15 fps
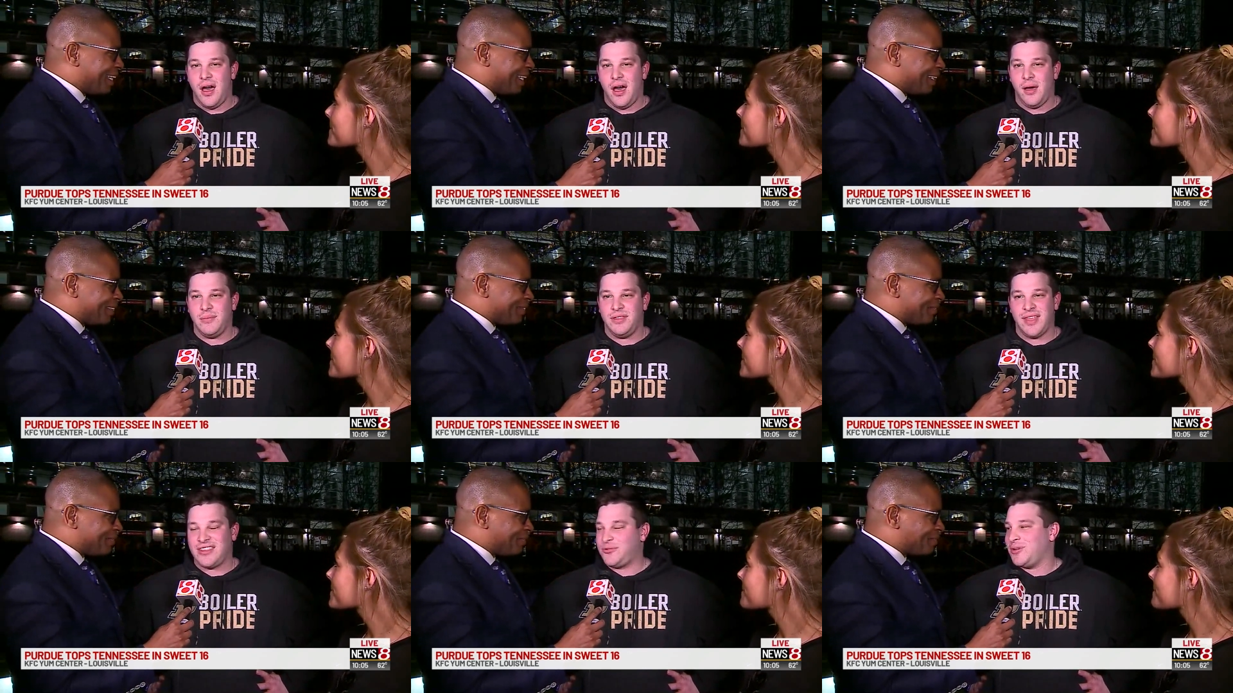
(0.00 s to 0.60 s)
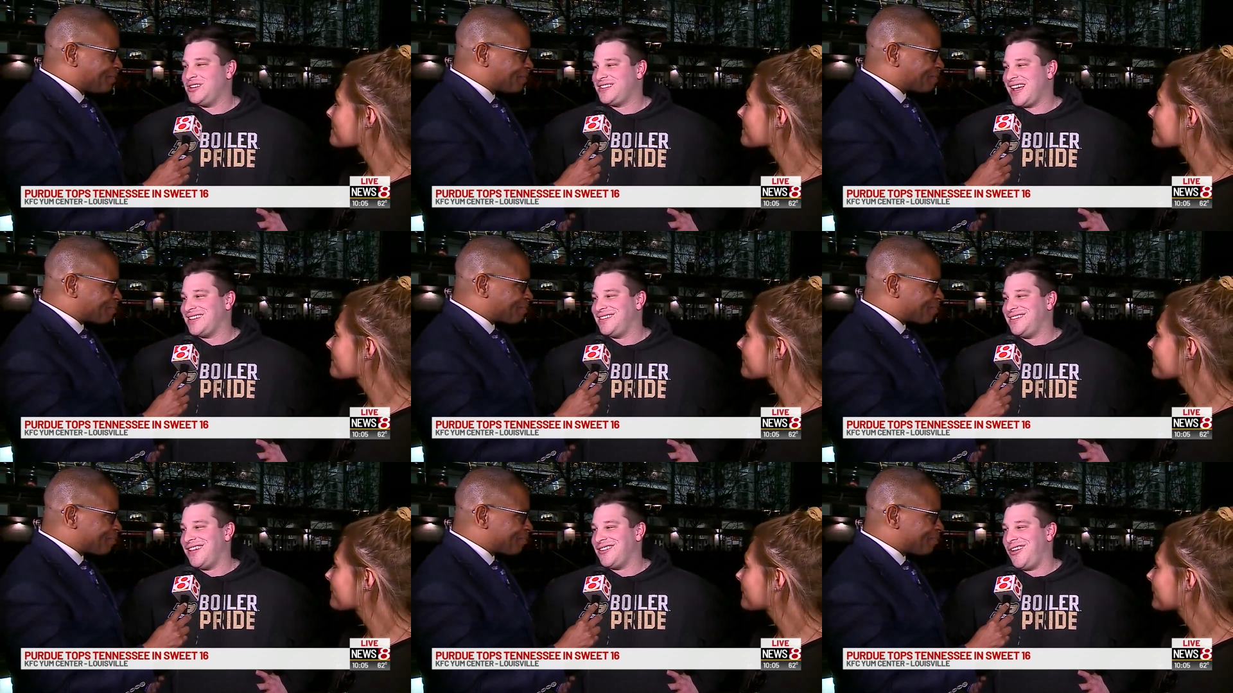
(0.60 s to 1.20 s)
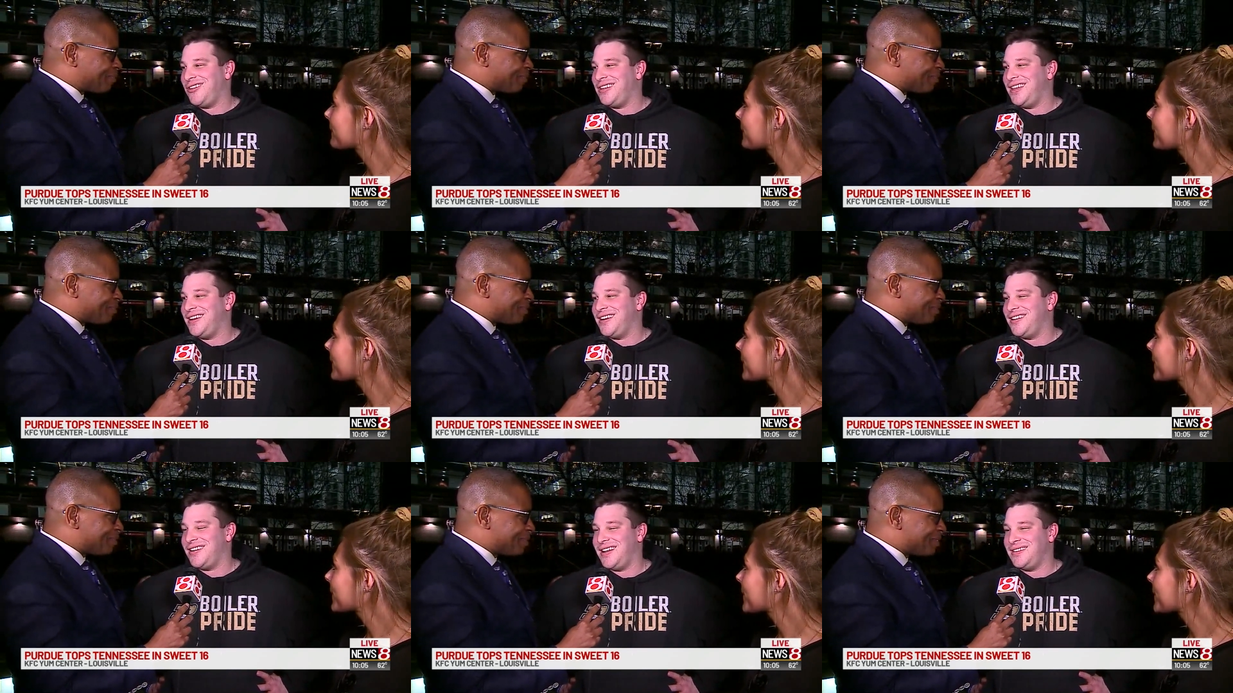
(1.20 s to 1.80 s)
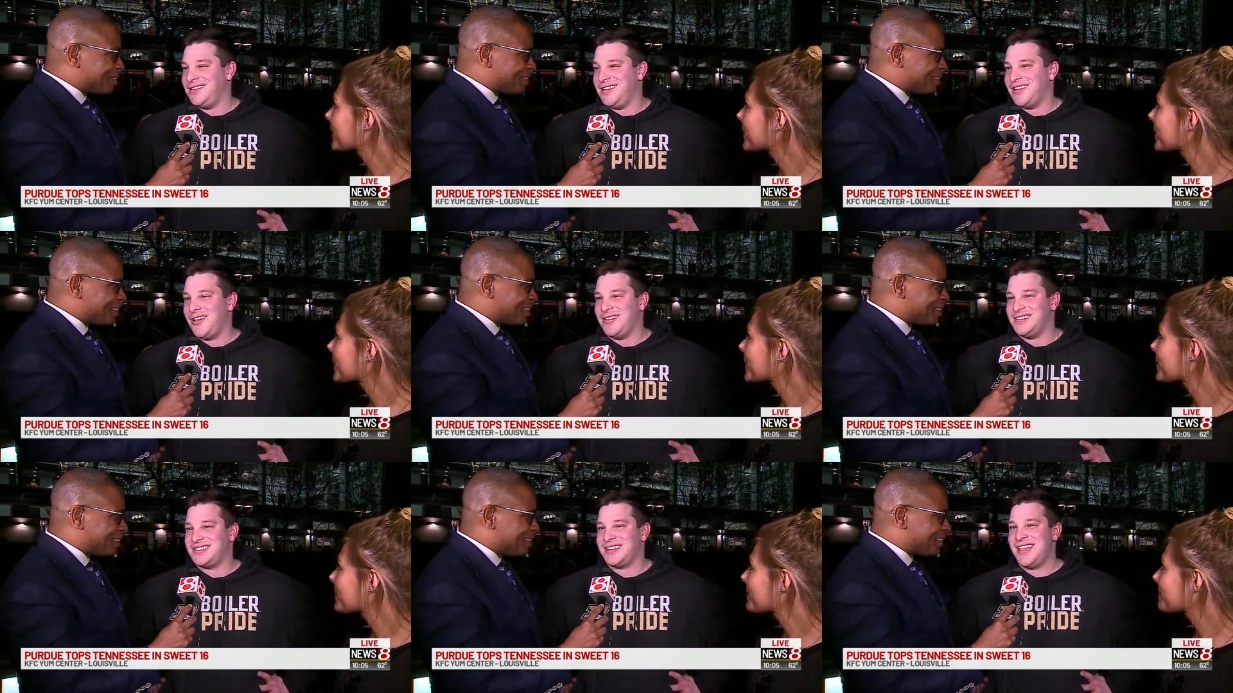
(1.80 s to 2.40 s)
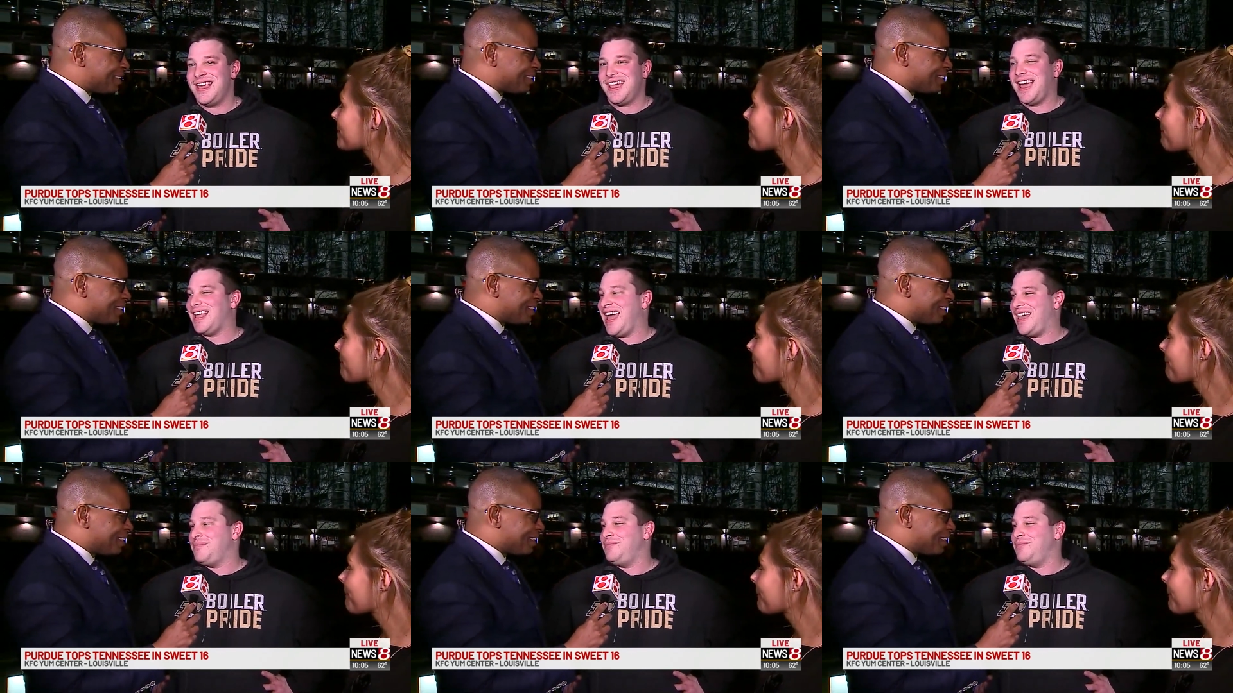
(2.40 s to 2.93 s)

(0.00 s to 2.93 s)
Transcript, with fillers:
Speaker 1: Um, and that's what he's kind of done all year. And you know, he's kind of